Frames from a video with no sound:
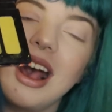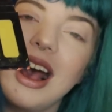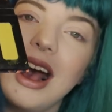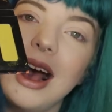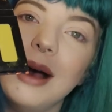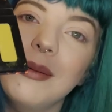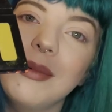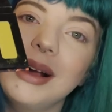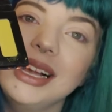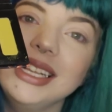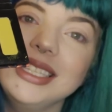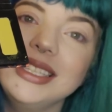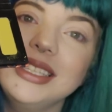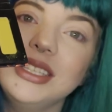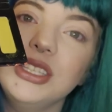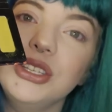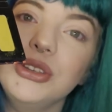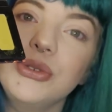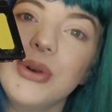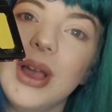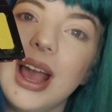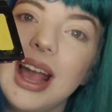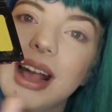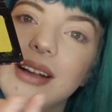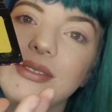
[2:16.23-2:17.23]
Um, I
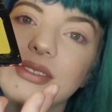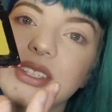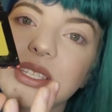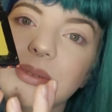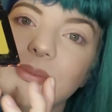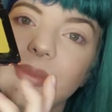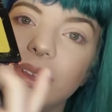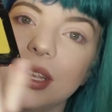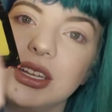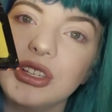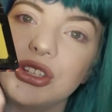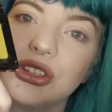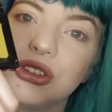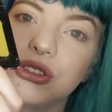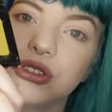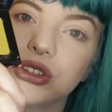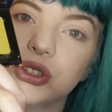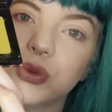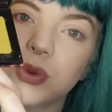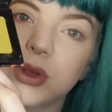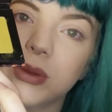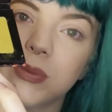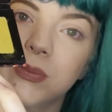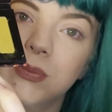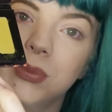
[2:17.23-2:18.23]
do have some
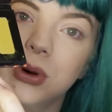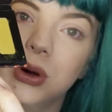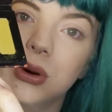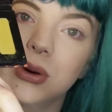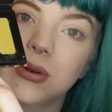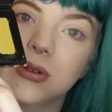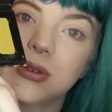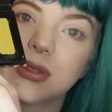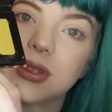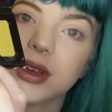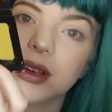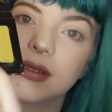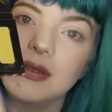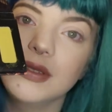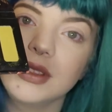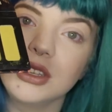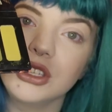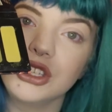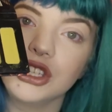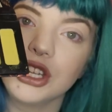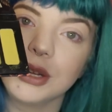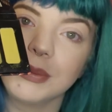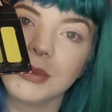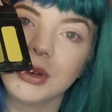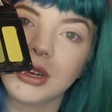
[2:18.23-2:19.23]
issues with both of the
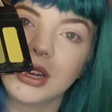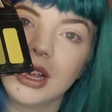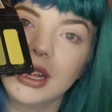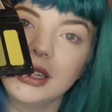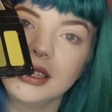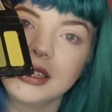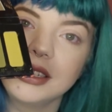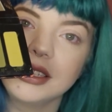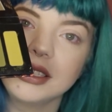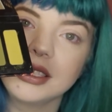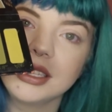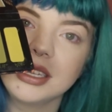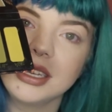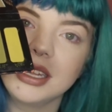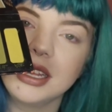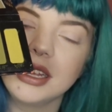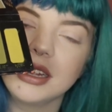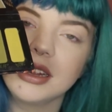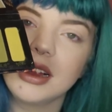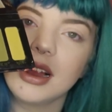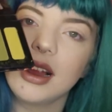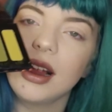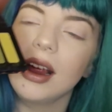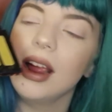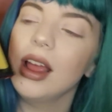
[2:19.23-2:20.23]
shimmer colors in
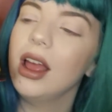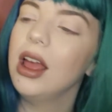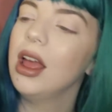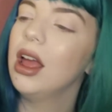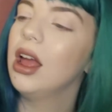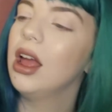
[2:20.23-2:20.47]
here